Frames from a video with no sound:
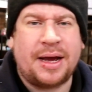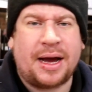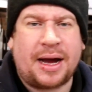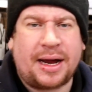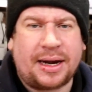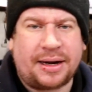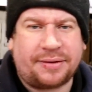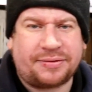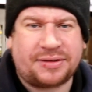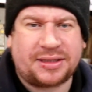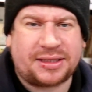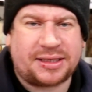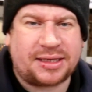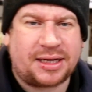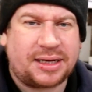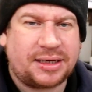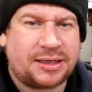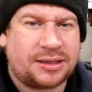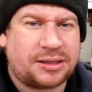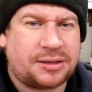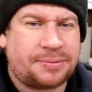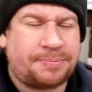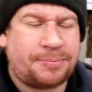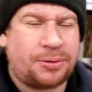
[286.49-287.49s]
And I've
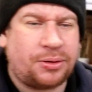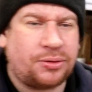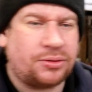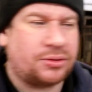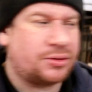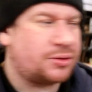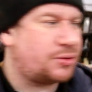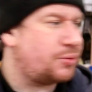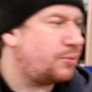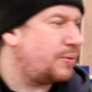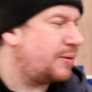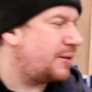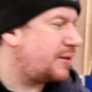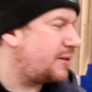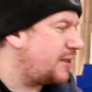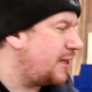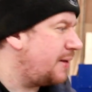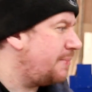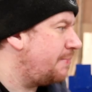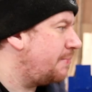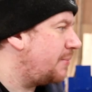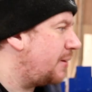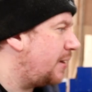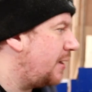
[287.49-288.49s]
decided to punt with
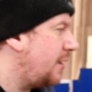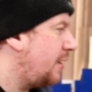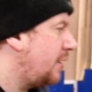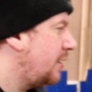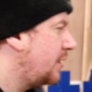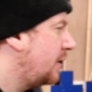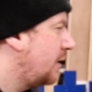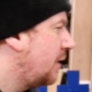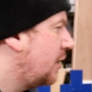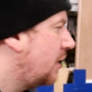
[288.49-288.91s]
timber.